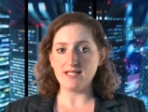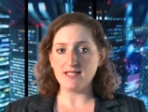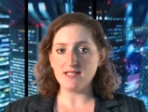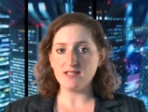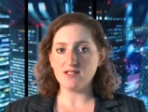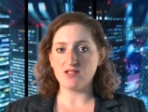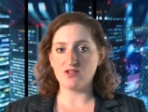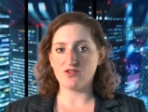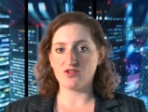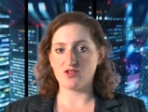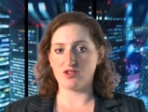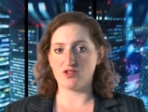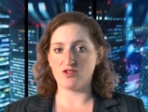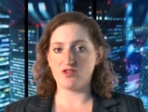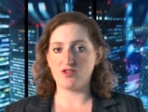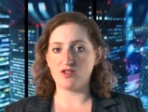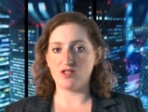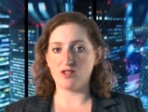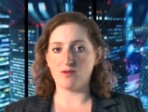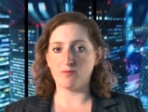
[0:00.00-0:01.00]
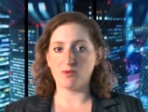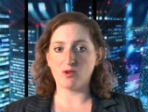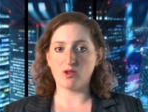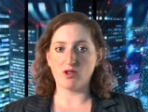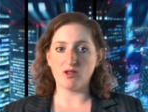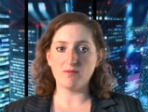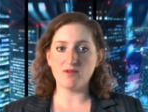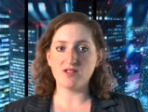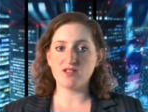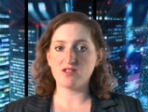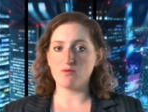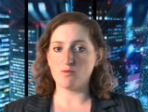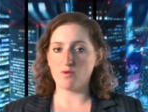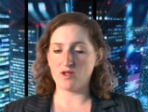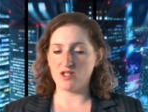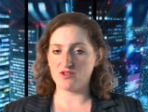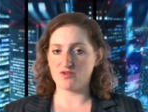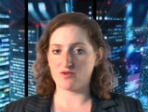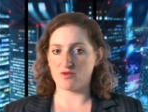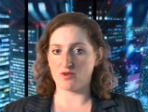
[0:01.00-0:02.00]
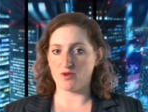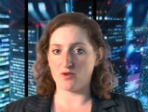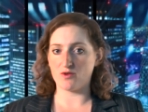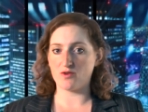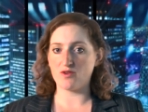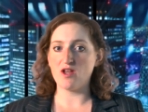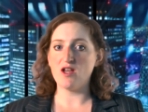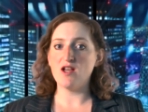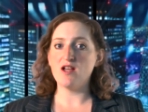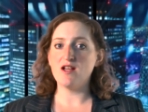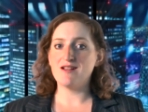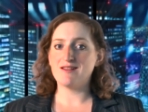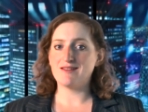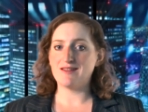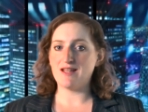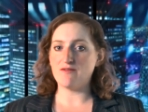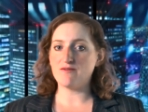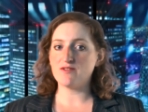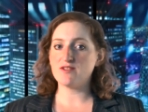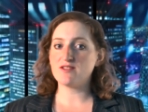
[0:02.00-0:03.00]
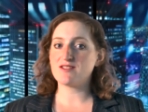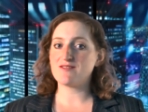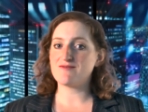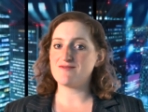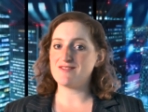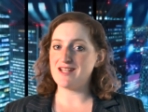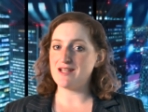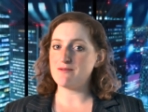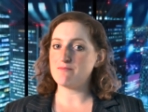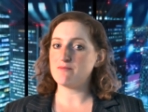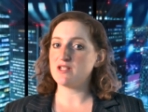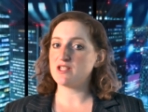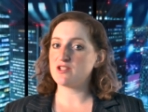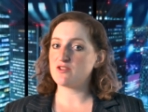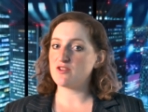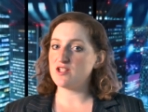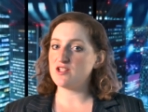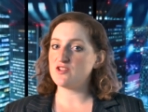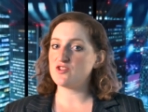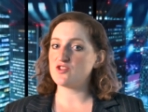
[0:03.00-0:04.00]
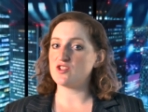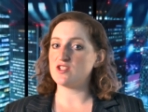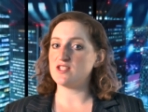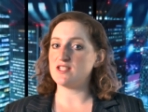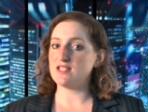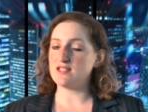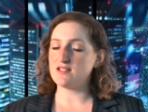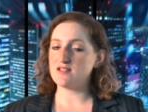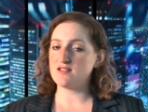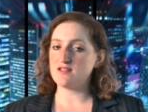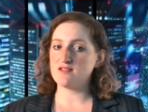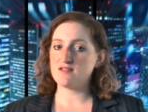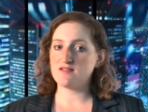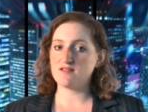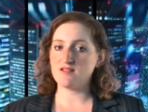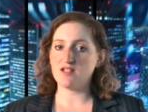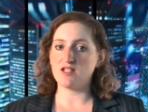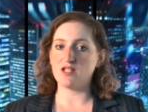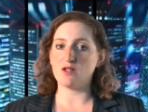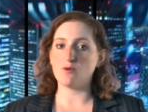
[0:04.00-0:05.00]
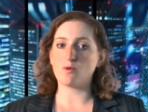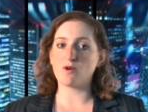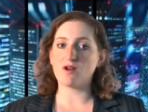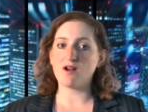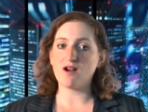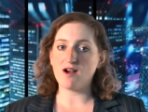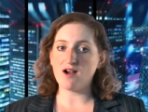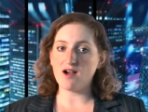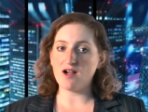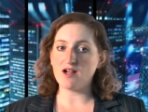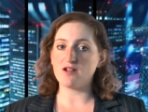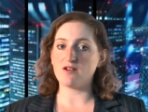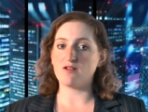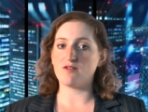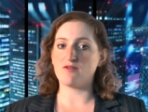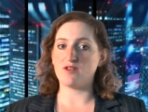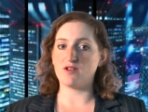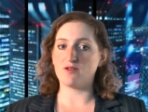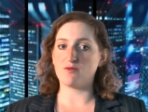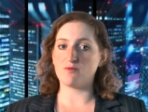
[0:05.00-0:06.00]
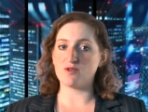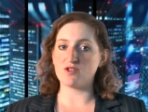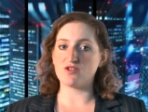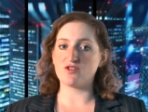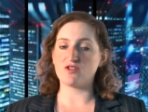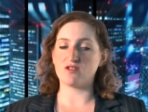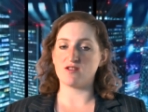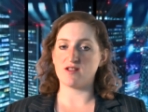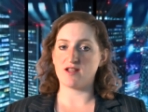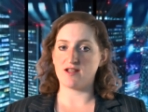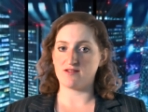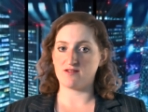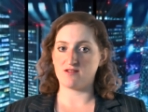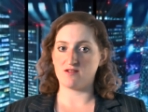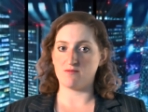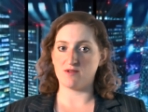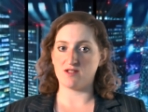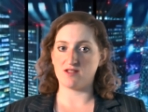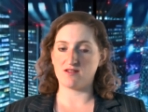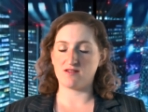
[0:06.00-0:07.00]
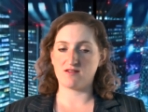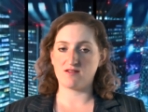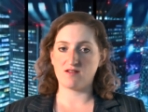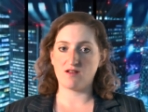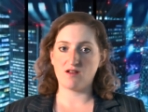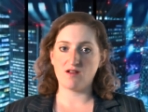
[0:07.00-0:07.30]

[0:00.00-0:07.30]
In addition to the employment and wage growth, levels of net migration into the city were higher than original estimates.